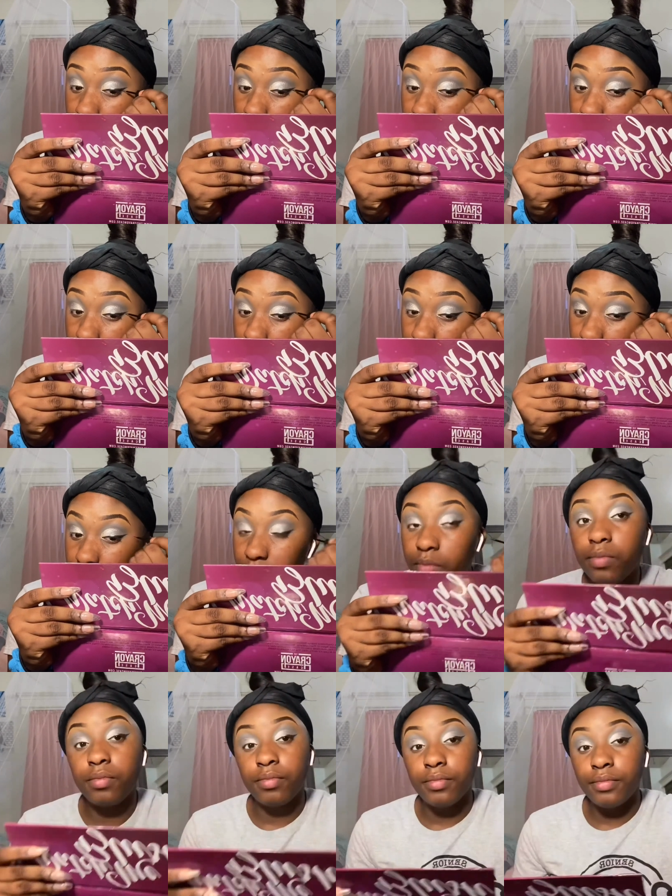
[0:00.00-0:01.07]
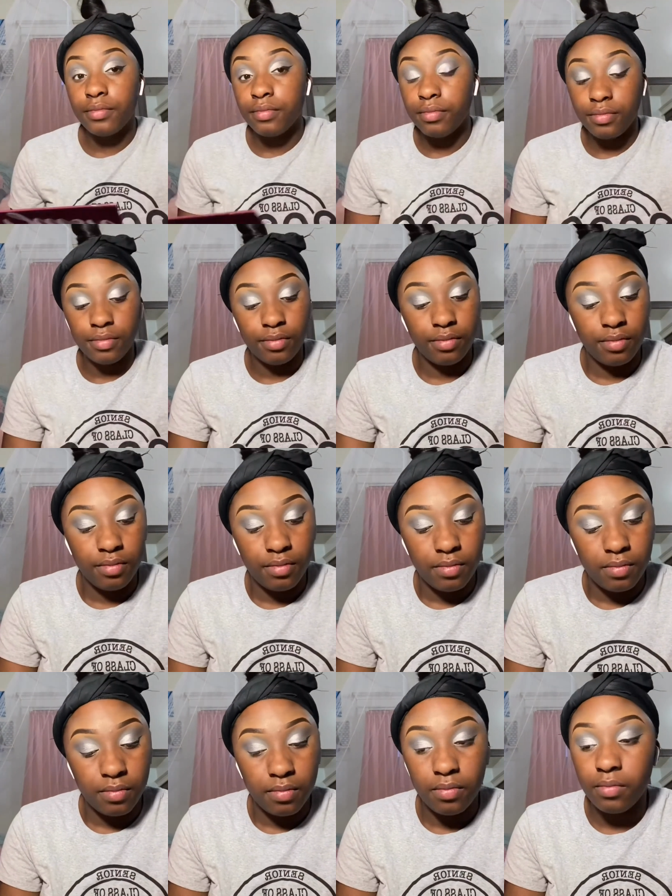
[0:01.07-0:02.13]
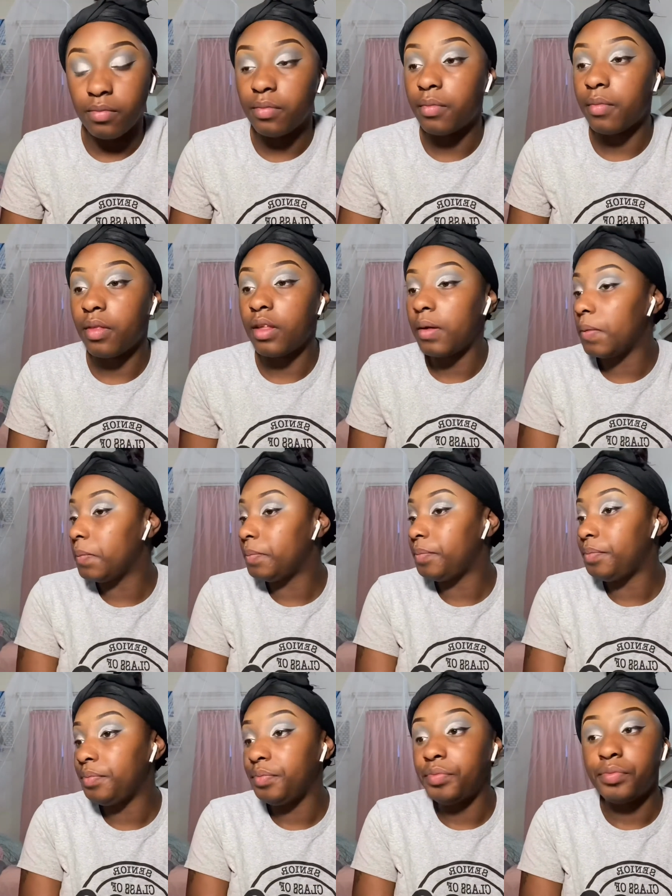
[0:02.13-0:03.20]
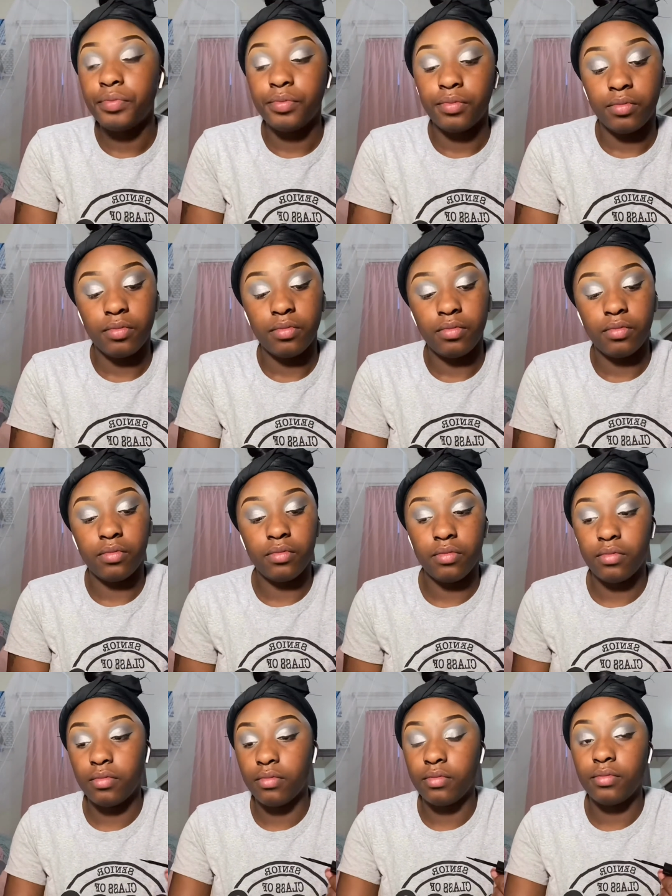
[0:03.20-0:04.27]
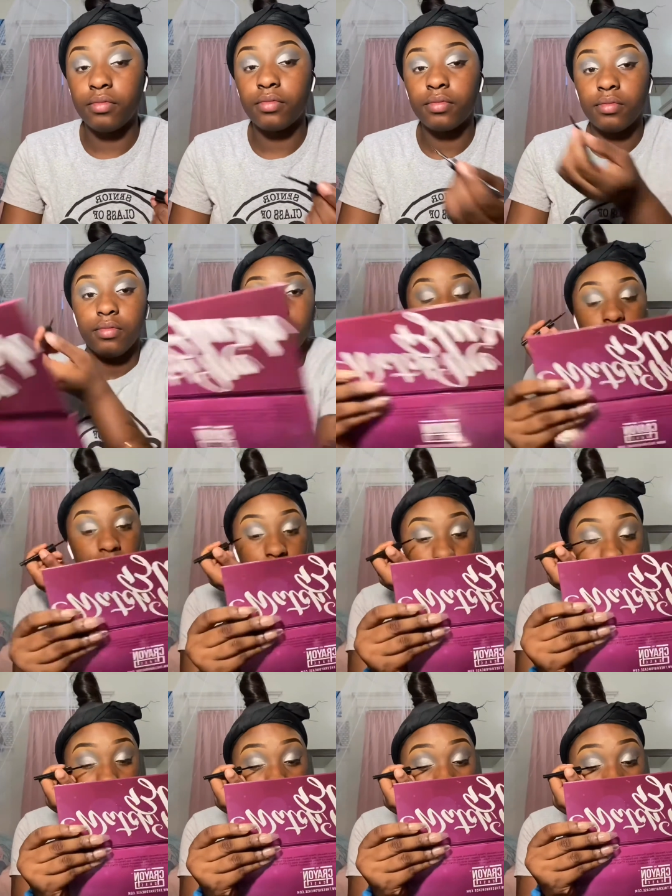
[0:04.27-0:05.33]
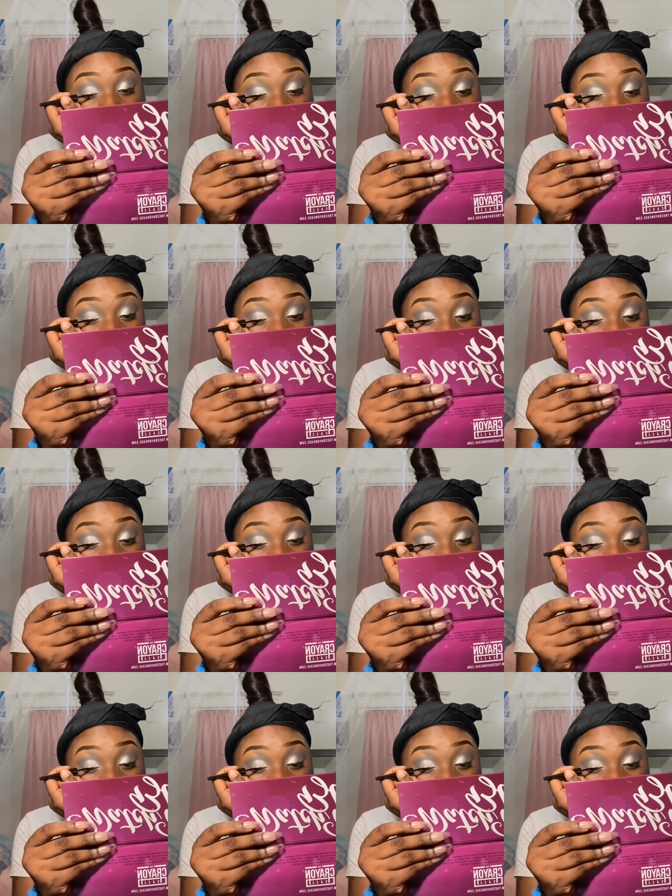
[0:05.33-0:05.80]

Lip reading: So we just not about to pretend like that wing is not just like what?